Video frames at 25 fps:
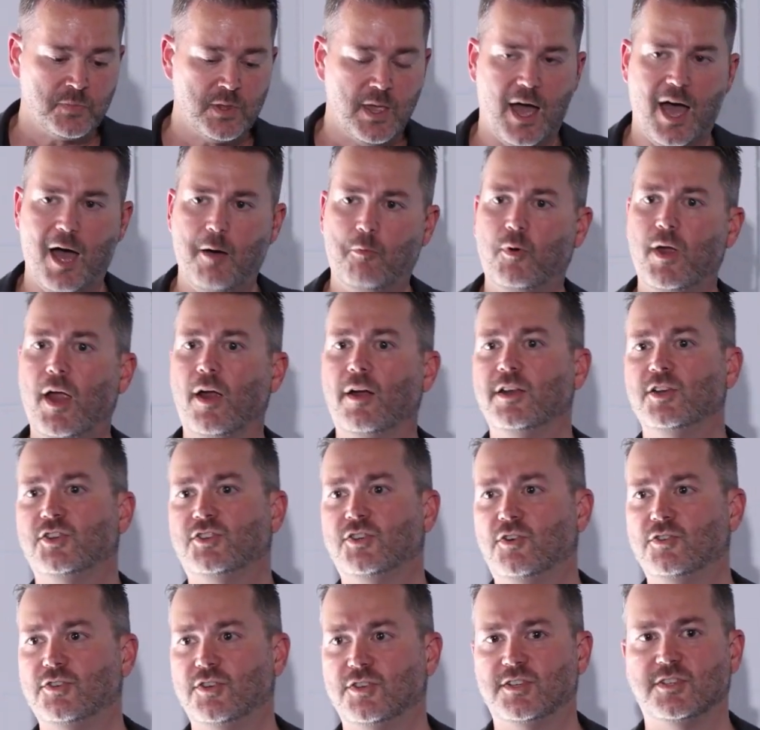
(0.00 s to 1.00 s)
Um, we already
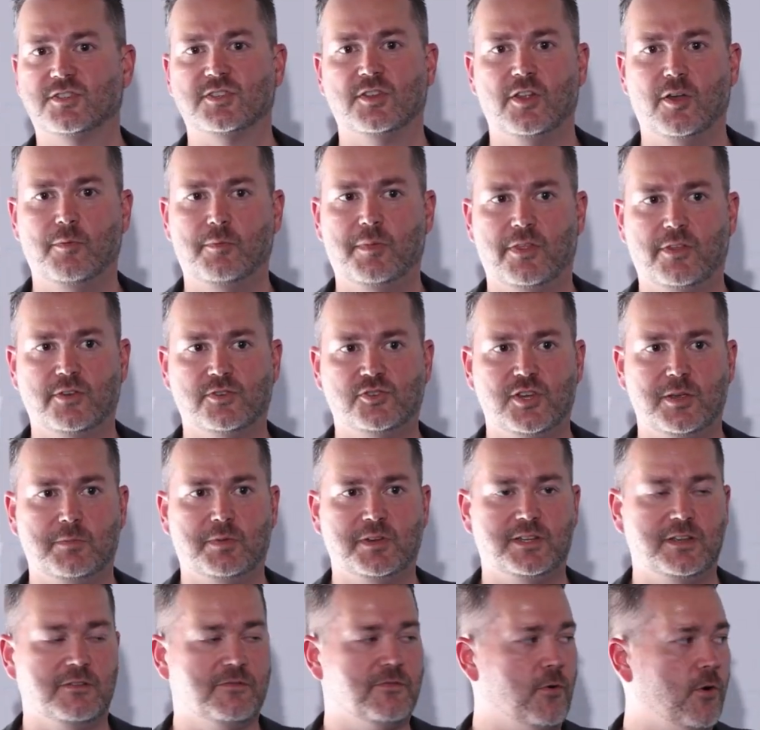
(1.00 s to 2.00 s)
showed you just a little bit of
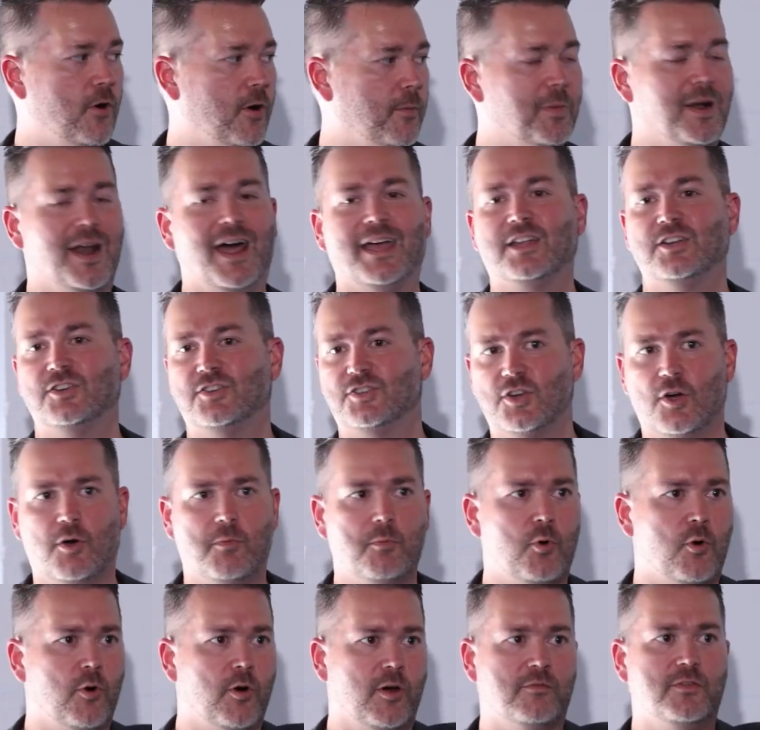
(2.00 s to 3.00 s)
GPT-4, but I can show
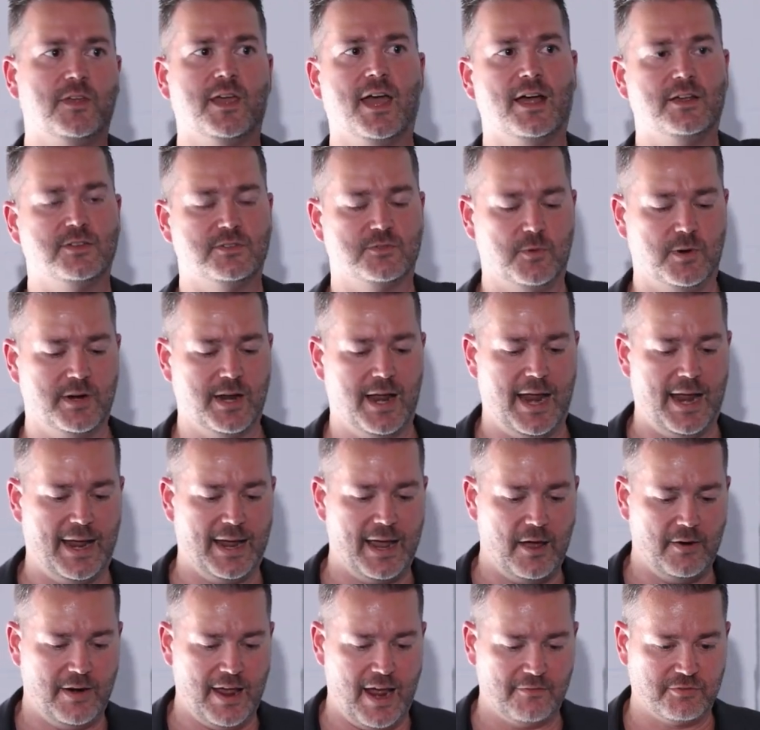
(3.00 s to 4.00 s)
more if you guys want to
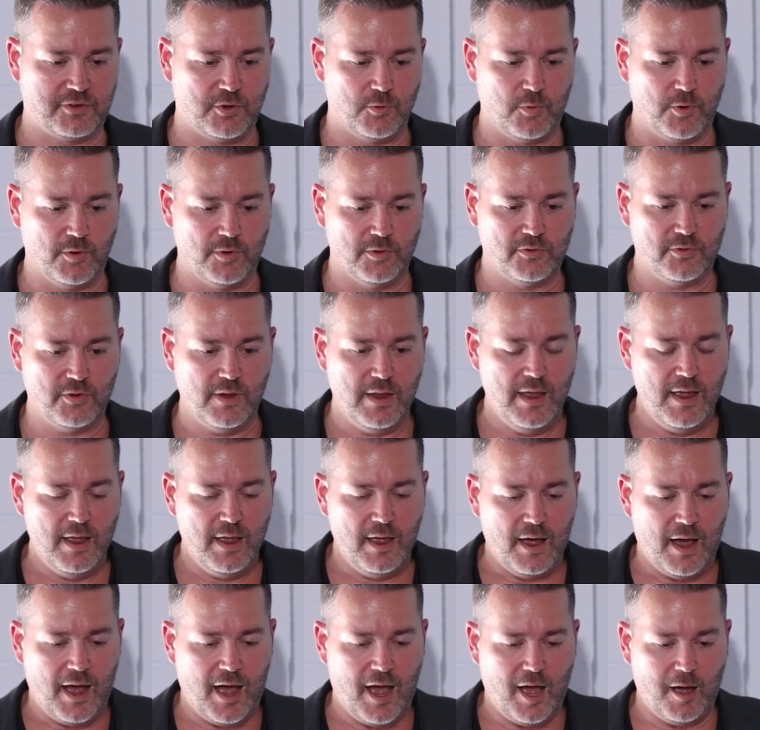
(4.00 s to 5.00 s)
hang out afterwards,
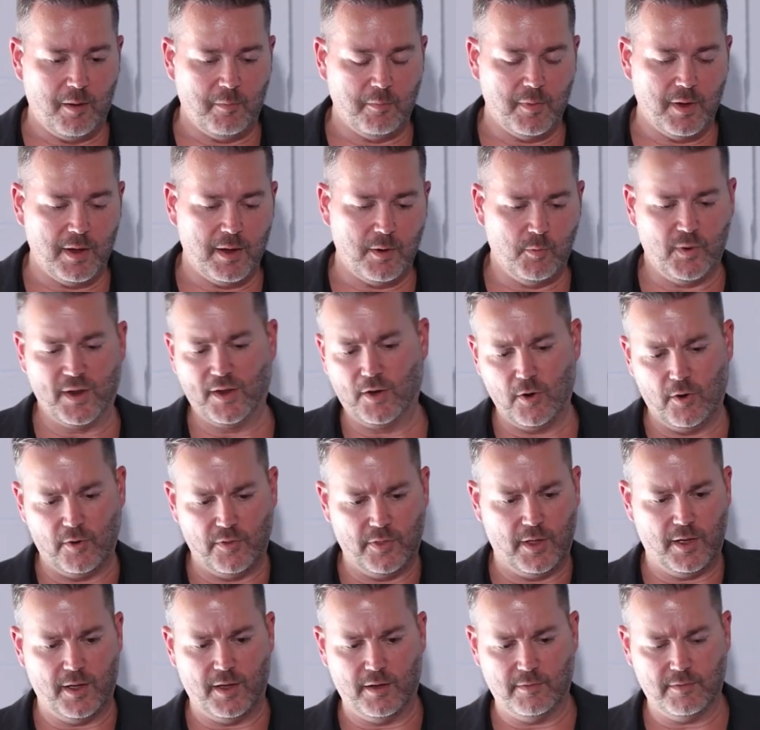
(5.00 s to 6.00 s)
um, and we can go
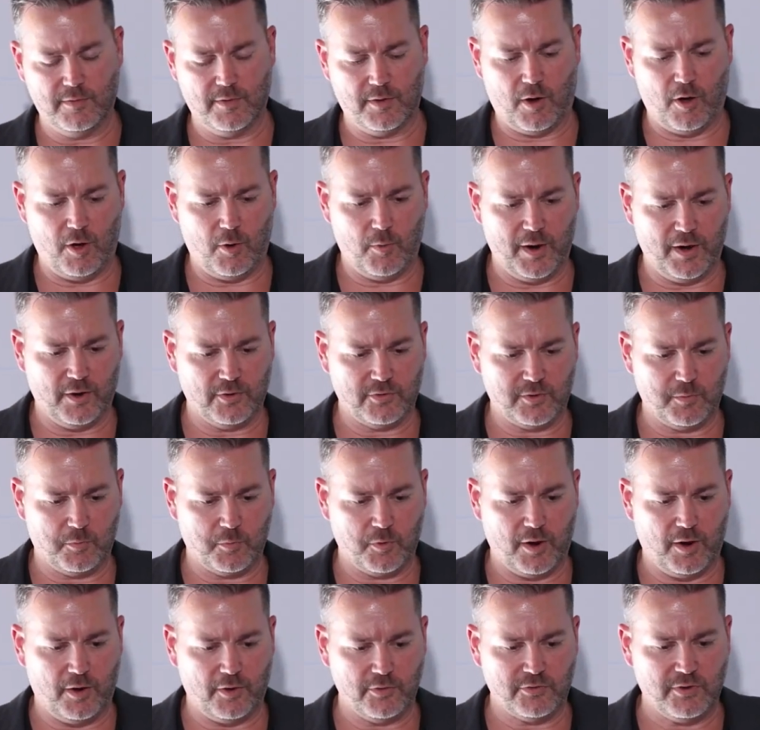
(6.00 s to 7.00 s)
in the hallway or
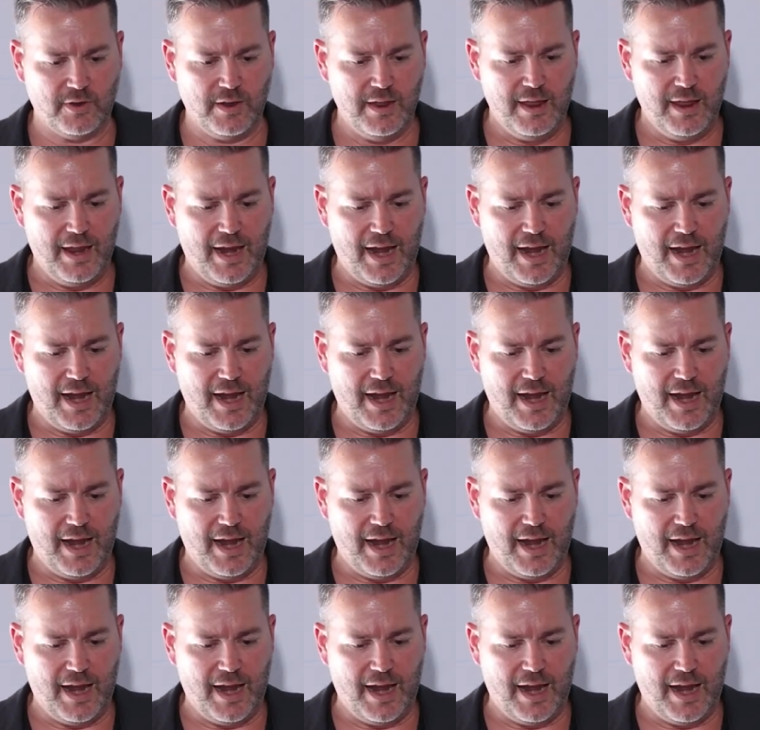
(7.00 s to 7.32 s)
somewhere else.